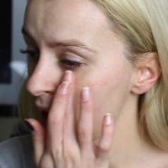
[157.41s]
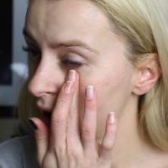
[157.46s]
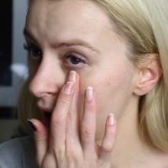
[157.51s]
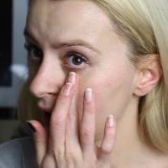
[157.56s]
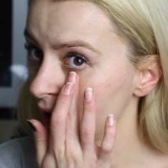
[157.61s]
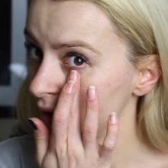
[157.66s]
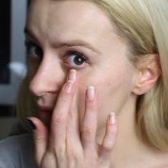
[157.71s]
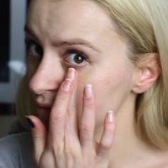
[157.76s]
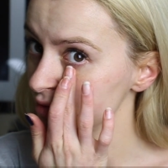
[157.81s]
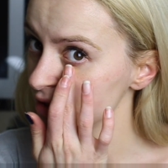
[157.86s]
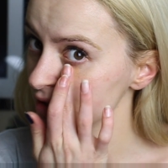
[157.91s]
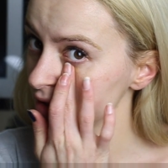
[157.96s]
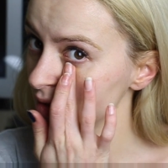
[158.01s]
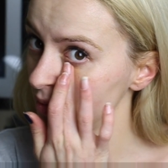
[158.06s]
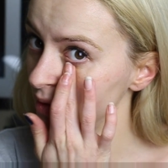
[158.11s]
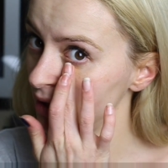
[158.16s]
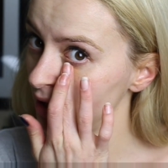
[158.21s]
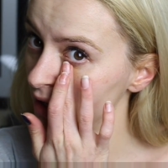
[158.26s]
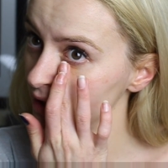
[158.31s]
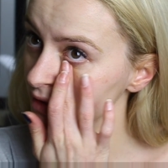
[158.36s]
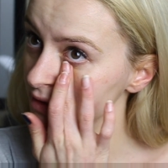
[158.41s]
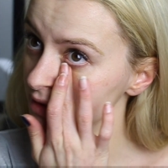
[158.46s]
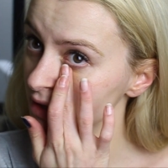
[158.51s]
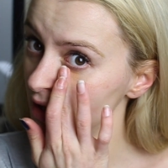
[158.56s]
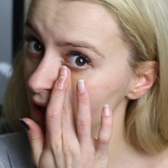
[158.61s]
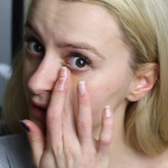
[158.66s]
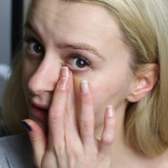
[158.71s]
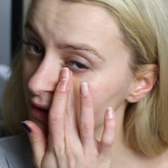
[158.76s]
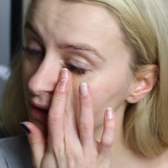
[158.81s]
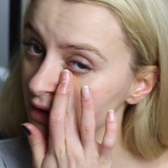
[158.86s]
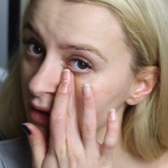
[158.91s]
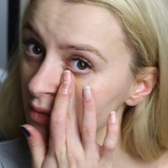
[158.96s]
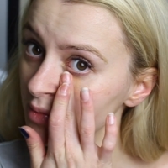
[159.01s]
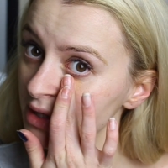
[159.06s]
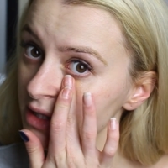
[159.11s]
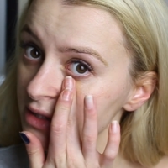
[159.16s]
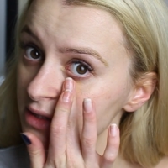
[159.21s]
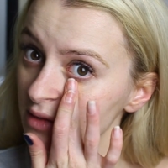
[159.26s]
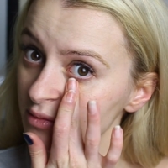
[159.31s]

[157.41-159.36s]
And I'm just applying a tiny little bit.